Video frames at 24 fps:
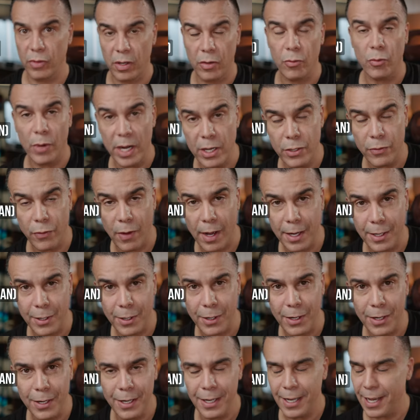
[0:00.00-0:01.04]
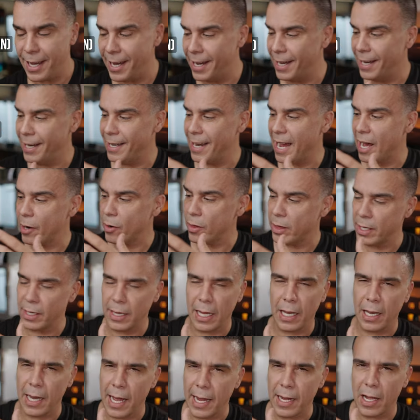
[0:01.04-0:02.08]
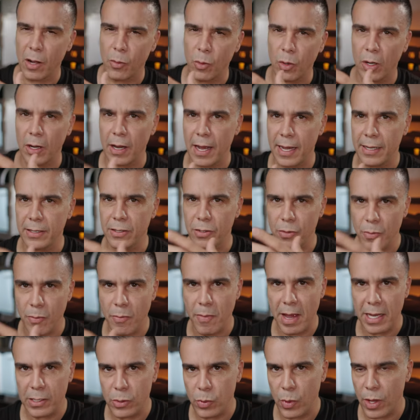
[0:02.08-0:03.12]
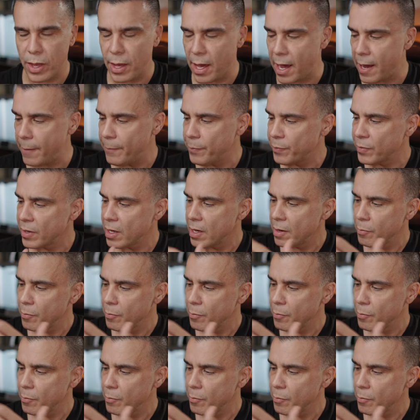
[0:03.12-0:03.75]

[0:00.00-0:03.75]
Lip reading: rangefinder, and I don't think that Leica would like to mess with that.